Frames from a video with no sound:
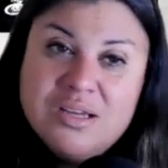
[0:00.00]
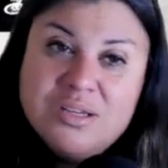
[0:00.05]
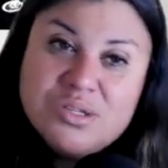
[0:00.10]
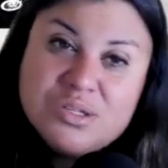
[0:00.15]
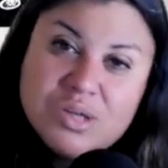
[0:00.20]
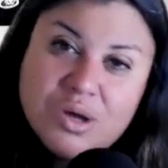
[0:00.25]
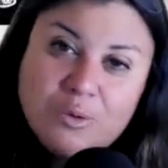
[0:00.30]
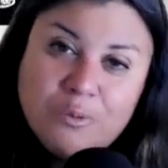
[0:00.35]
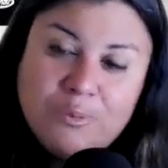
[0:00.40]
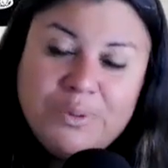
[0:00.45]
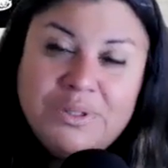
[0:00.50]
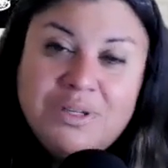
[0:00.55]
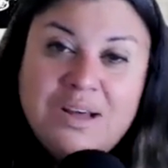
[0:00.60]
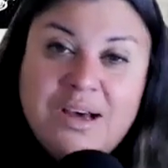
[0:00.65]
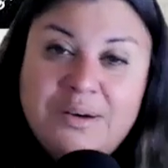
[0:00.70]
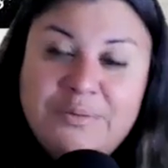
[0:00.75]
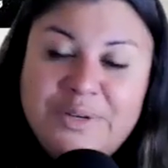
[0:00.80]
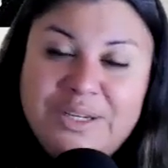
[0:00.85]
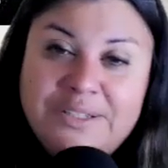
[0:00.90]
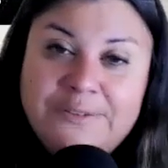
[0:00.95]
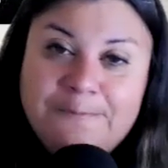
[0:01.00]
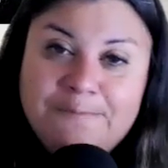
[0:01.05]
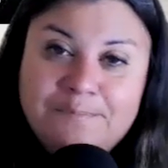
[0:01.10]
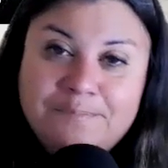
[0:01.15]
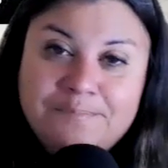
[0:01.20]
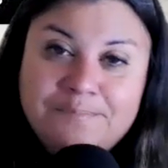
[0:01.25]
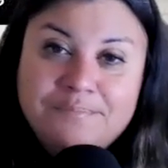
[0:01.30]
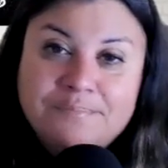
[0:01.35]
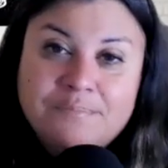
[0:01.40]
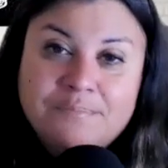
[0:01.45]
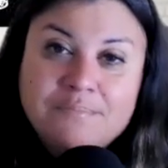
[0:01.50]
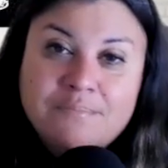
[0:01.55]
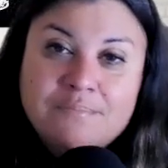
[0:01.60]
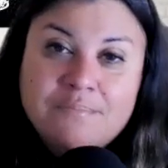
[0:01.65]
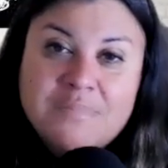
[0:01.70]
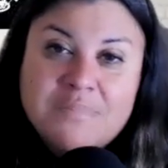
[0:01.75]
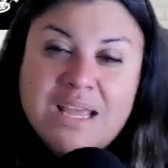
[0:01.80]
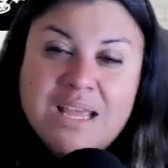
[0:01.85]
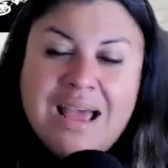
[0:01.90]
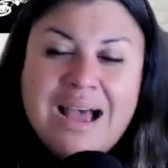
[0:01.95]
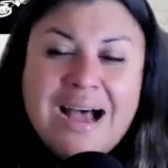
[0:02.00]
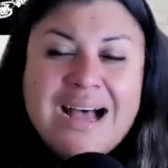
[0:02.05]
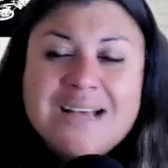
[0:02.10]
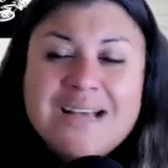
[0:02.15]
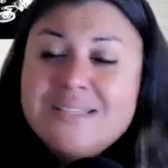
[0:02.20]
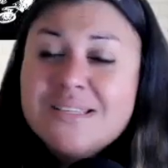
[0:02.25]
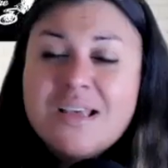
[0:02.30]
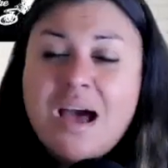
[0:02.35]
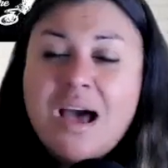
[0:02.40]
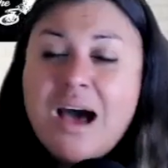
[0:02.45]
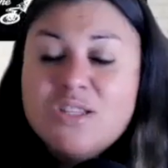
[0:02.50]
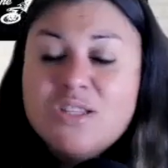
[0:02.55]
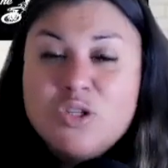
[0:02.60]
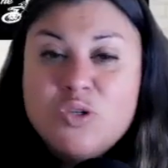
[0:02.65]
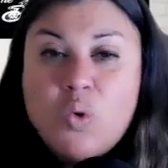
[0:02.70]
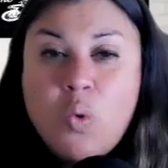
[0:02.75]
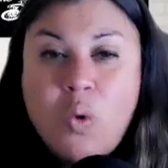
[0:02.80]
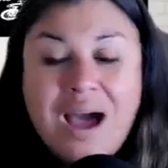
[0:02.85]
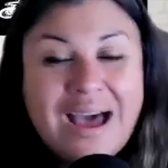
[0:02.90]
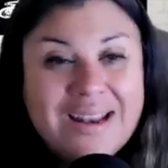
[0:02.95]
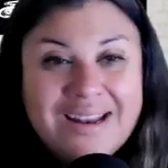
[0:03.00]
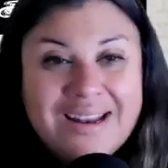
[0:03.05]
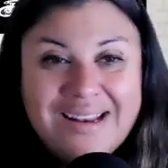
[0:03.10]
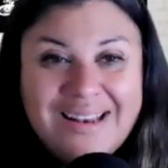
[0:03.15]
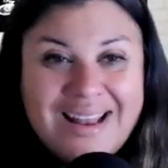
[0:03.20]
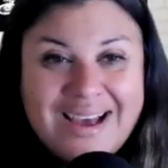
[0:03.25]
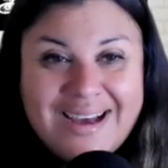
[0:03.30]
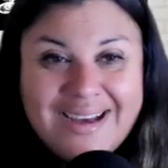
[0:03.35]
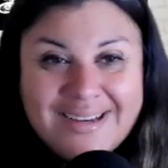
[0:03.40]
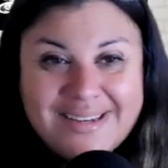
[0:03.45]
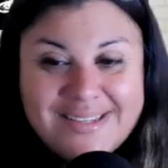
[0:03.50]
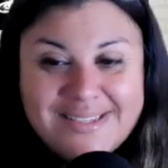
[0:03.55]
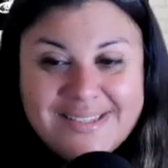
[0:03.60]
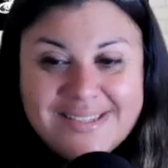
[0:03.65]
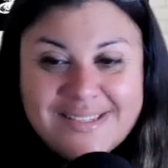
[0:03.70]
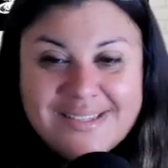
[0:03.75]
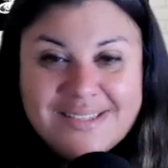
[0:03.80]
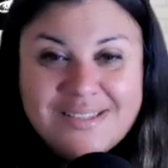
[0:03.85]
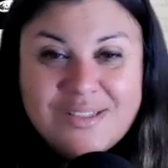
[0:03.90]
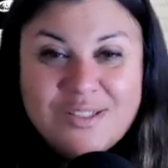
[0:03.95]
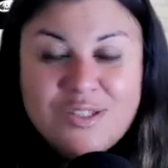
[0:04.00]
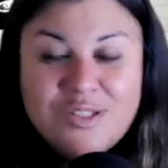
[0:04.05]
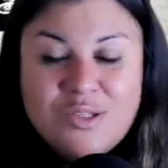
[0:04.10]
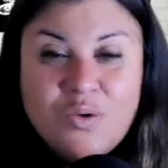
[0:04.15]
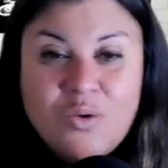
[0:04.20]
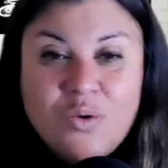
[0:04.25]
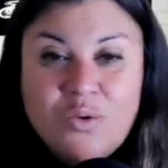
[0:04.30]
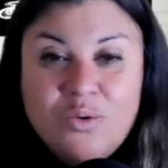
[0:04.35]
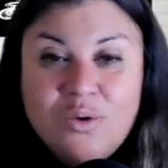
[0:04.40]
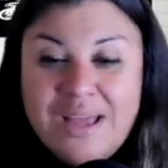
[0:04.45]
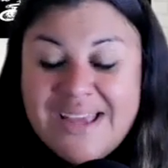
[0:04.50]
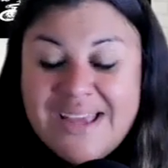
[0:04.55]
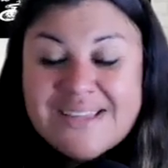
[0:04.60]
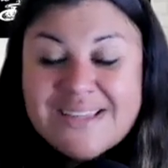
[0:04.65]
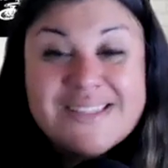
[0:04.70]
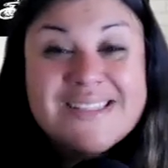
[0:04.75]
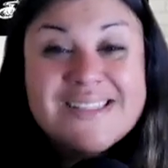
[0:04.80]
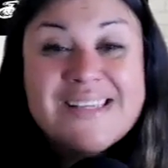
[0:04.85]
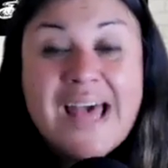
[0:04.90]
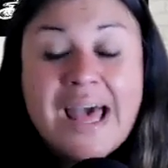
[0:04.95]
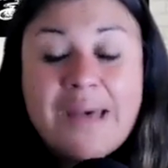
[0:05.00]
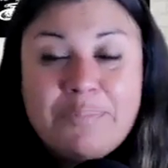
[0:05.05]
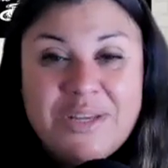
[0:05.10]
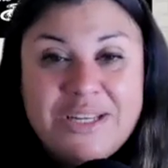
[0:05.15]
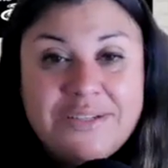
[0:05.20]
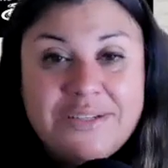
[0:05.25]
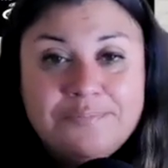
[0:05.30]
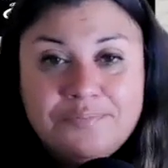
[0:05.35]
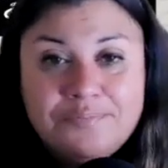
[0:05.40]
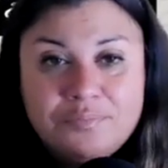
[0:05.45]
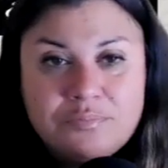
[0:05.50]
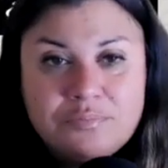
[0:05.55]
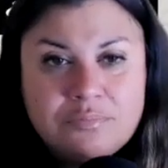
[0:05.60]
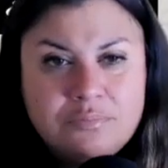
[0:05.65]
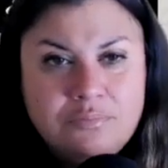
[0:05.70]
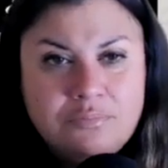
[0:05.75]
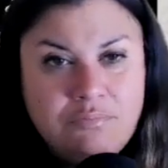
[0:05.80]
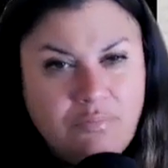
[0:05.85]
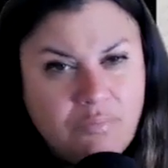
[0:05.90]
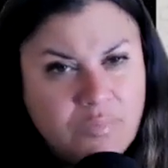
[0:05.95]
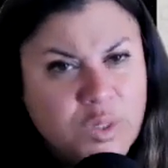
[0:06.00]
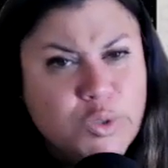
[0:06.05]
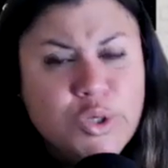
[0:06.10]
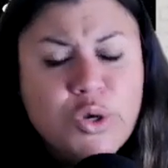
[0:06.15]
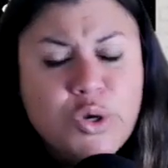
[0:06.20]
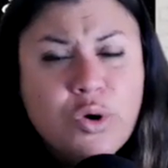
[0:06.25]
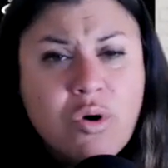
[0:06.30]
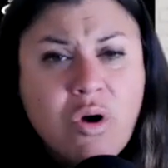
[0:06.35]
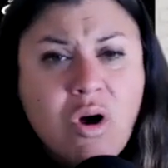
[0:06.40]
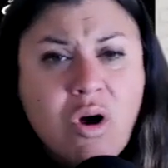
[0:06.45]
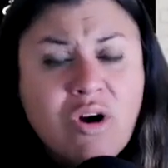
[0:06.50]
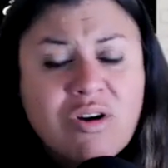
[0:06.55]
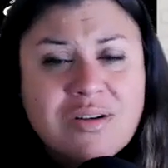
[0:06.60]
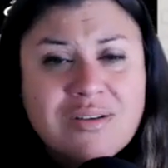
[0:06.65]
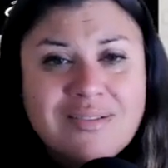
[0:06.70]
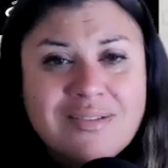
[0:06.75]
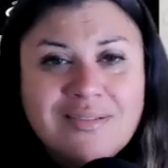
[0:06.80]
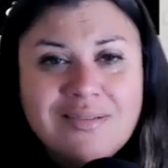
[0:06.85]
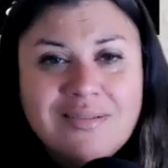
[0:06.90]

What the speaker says: So, beloved, ask God to analyze, to examine your heart,